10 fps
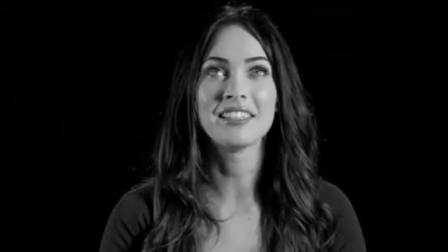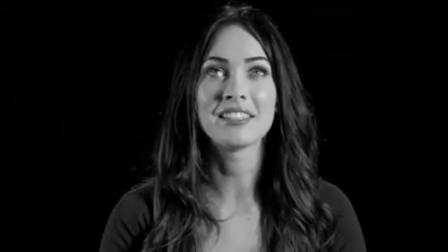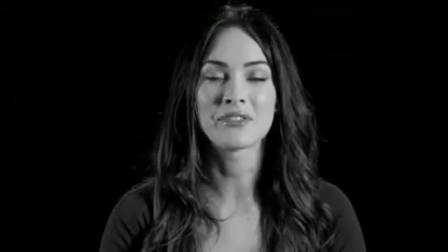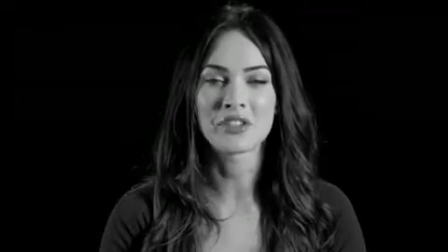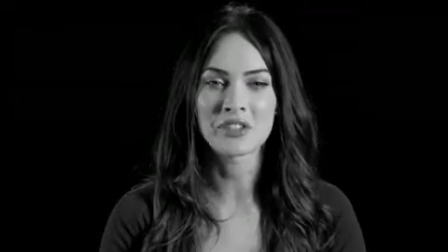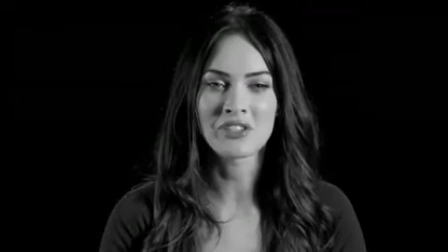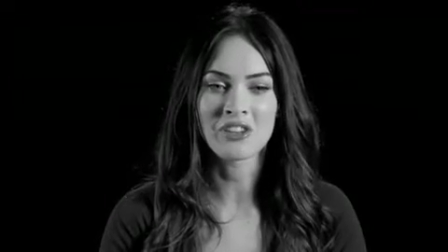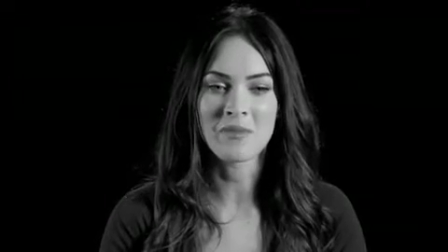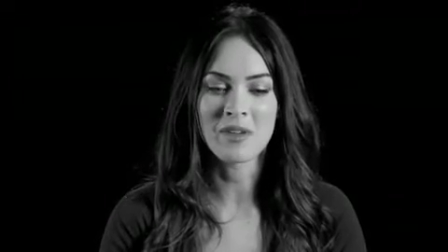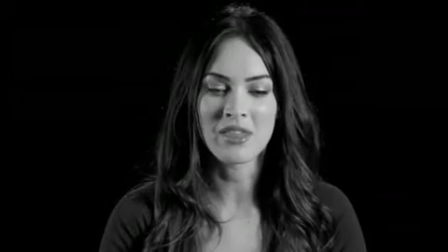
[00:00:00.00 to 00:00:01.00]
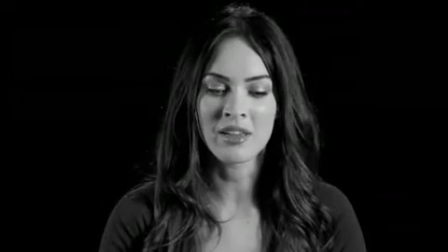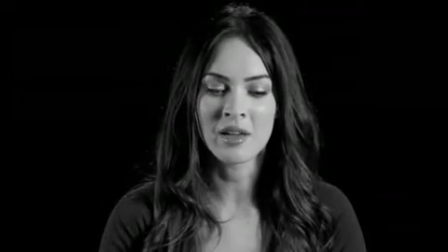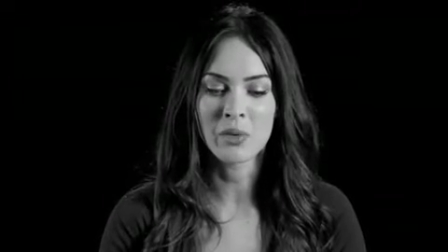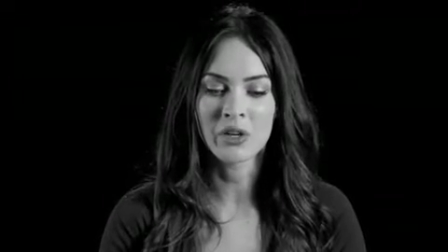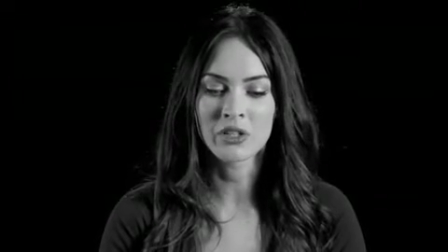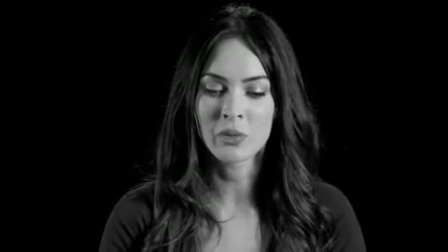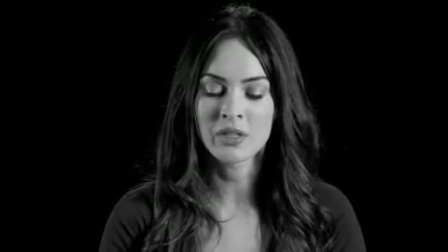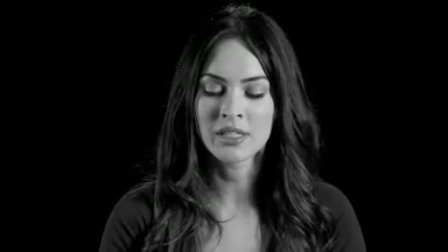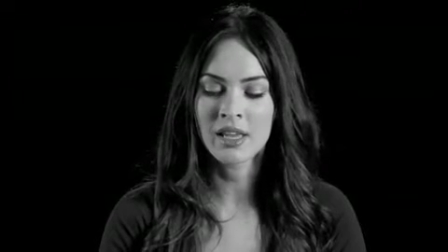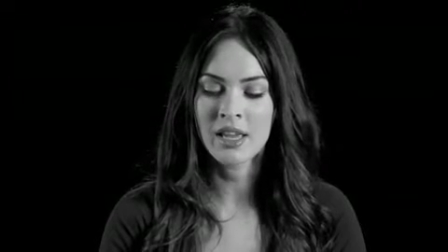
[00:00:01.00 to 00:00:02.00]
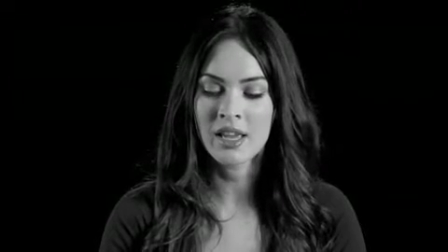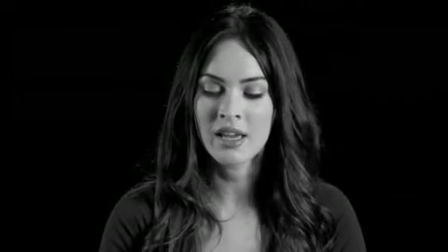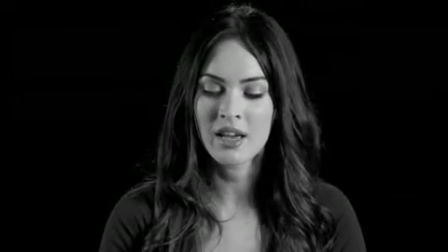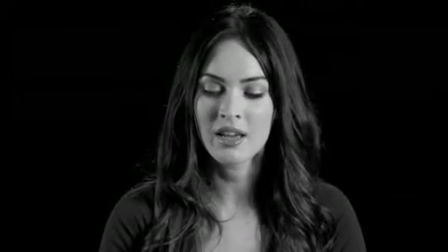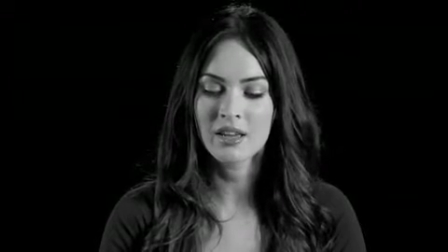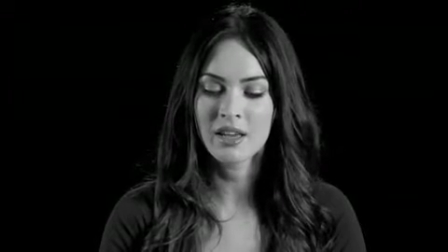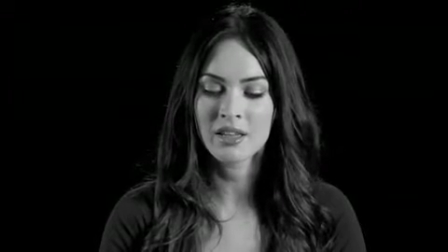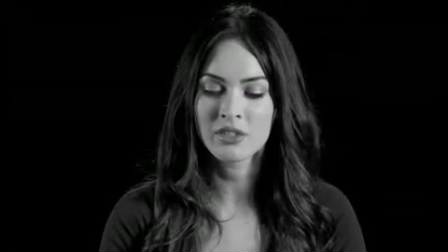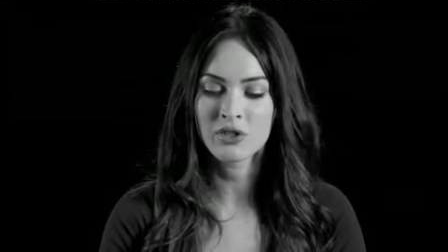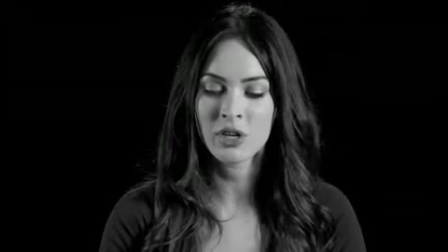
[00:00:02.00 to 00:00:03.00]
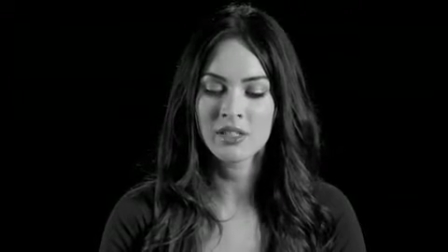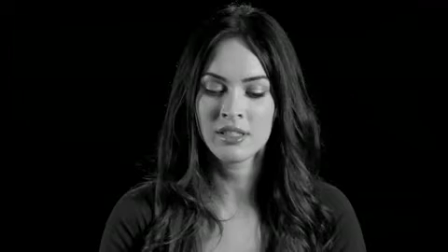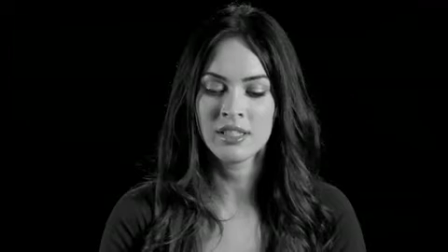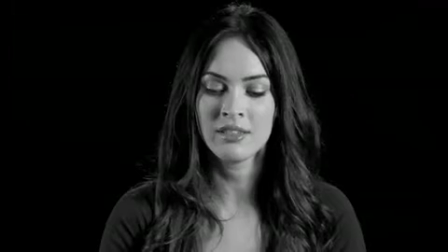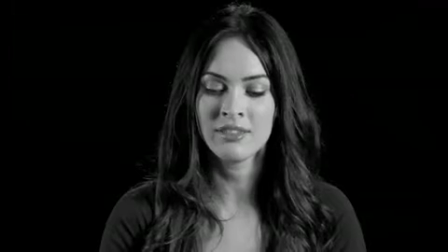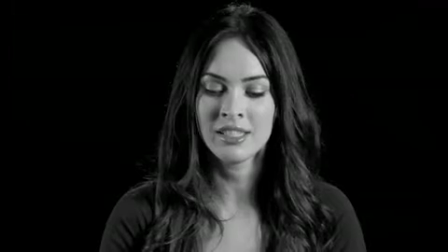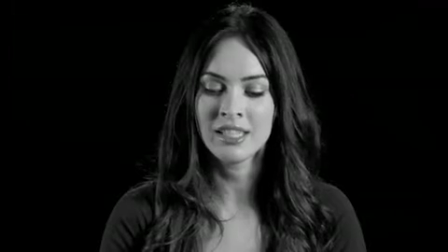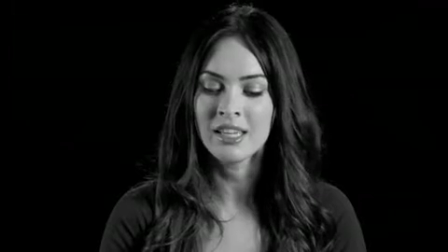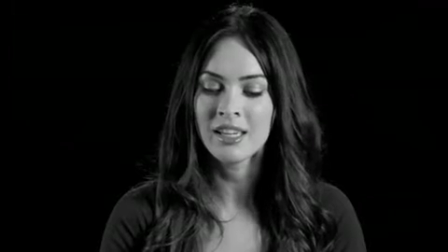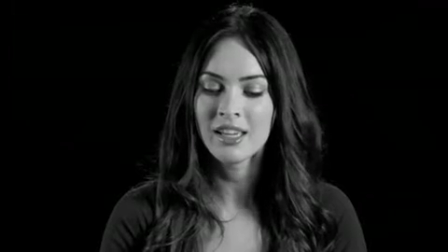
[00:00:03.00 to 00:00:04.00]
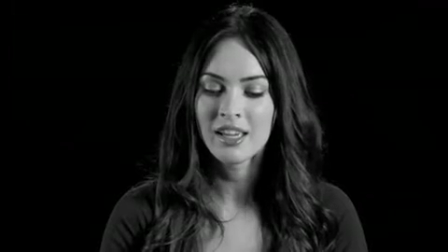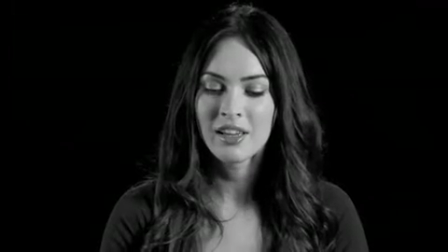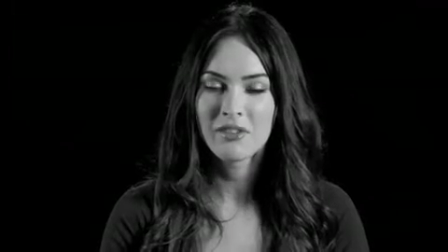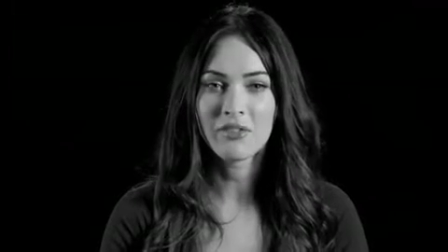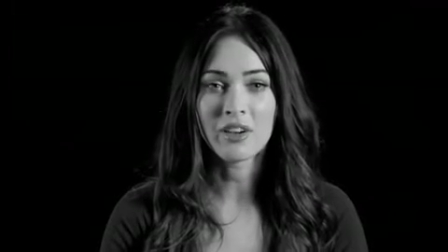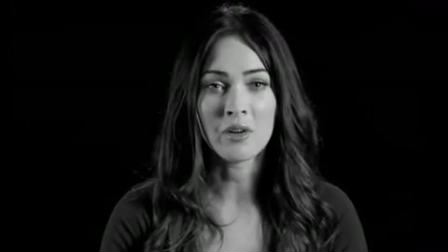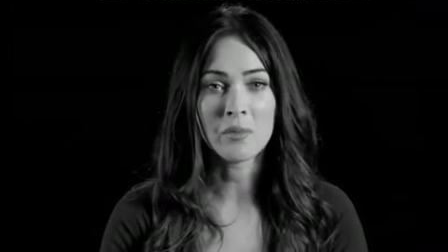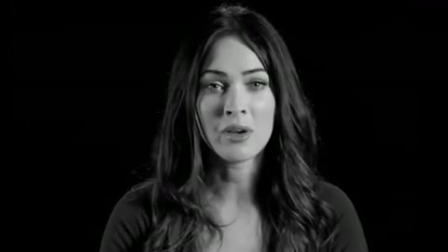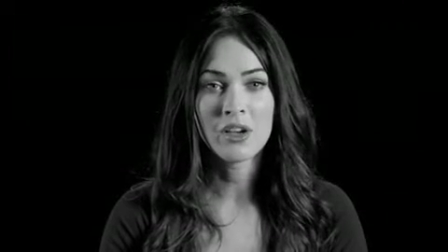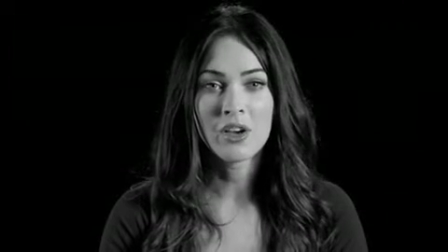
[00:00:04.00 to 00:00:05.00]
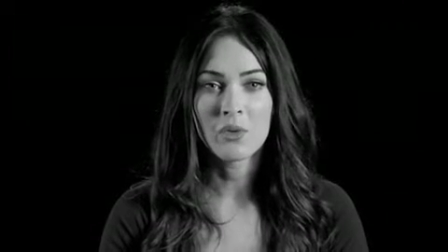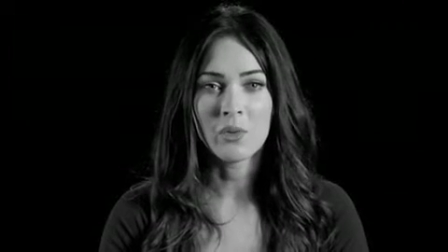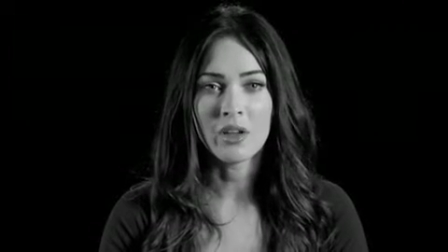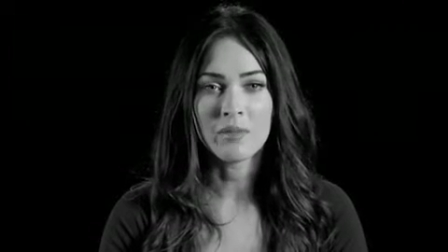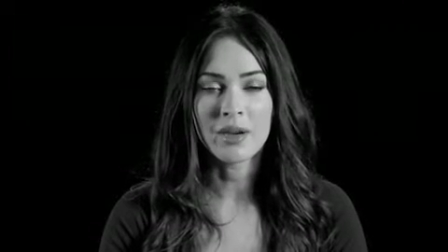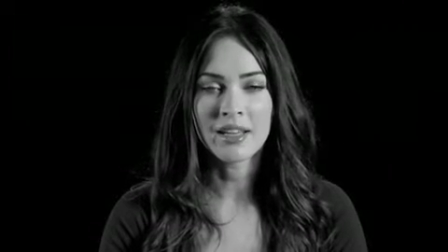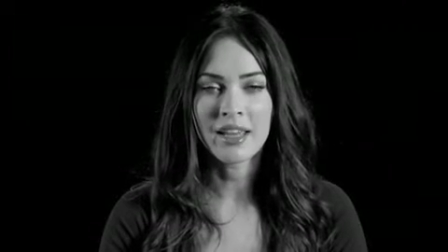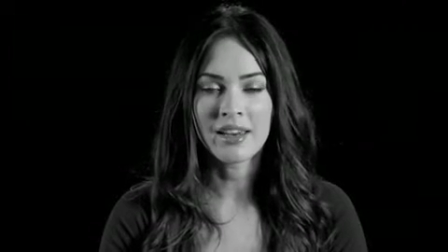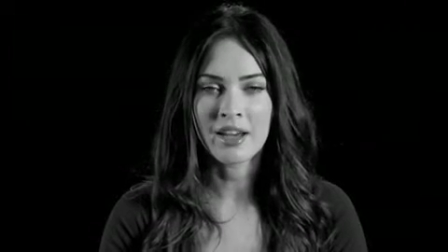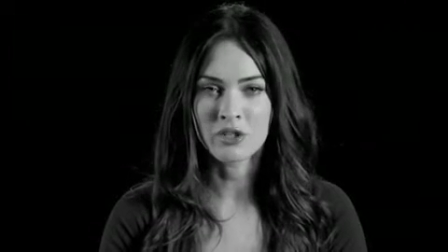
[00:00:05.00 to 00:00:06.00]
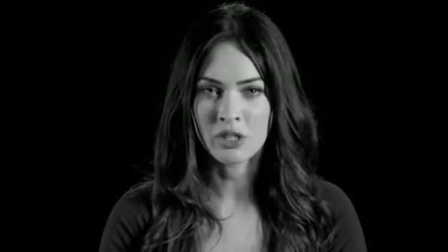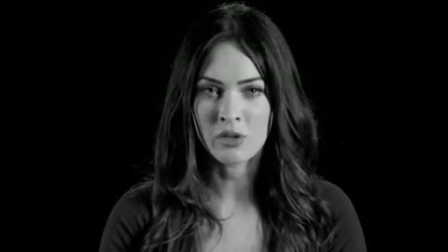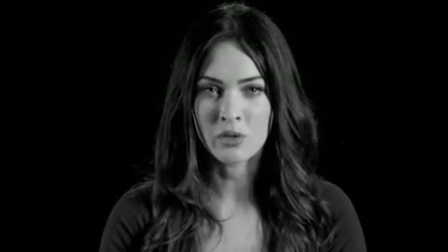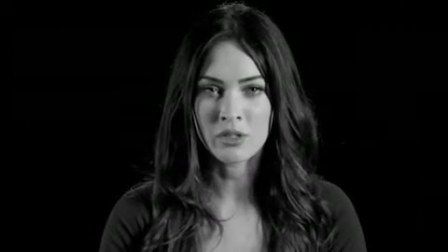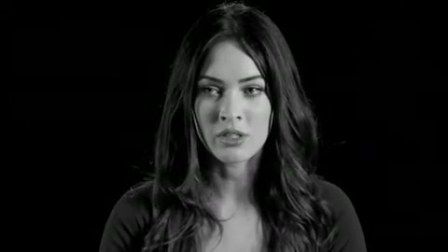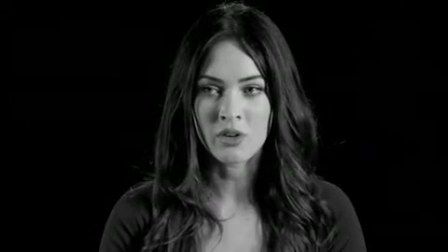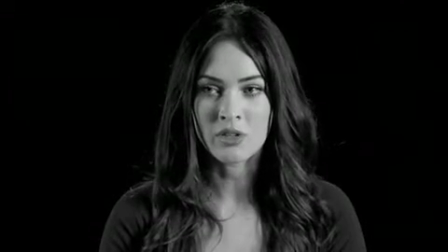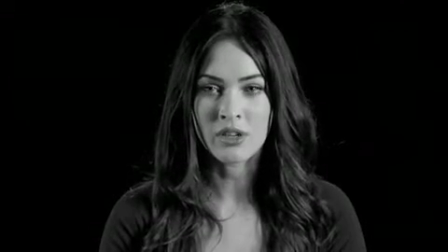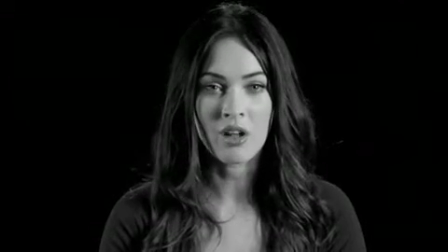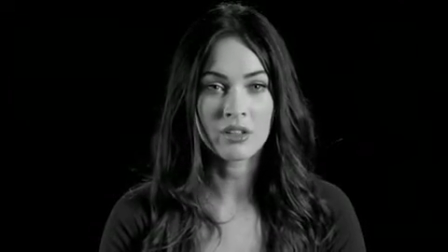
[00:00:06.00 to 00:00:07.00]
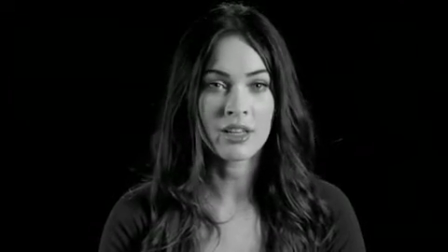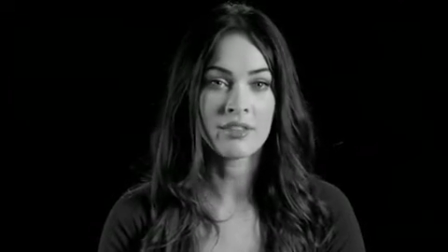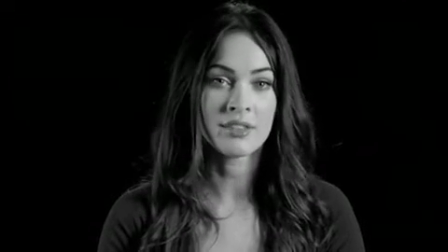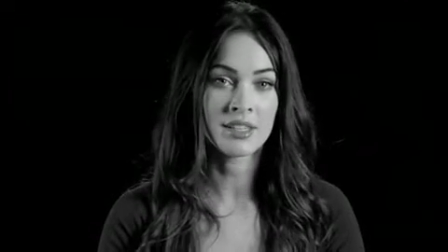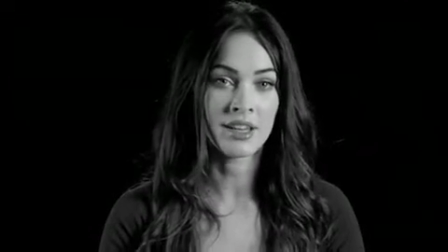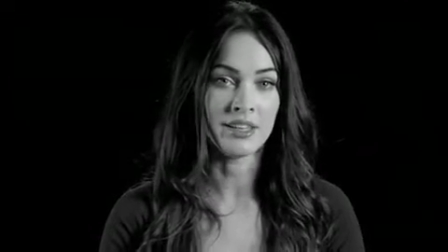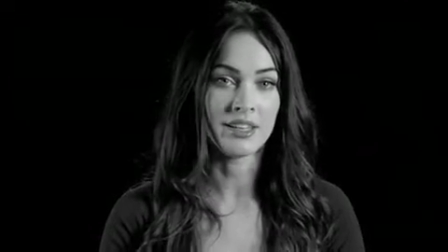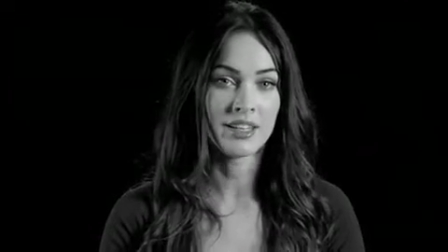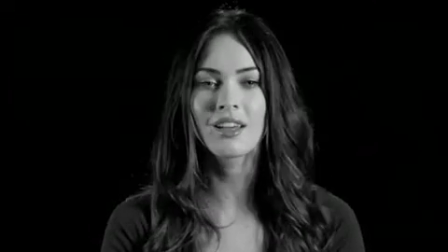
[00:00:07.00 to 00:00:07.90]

The first legitimate thing I booked was a straight-to-DVD film with Mary-Kate and Ashley Olsen called Holiday in the Sun.